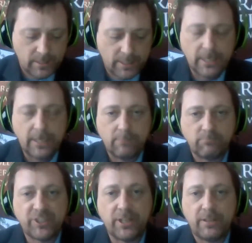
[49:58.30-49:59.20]
um,
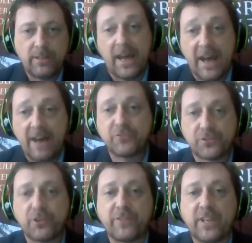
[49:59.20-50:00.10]
to have
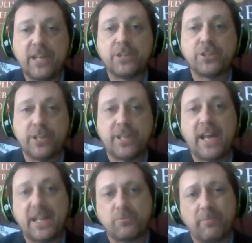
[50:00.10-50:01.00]
certification and
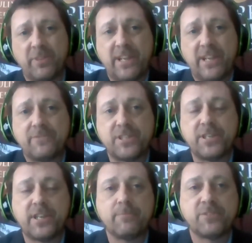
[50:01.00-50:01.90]
that's where
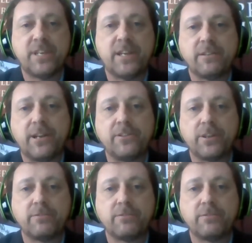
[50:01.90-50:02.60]
pfc comes in you know you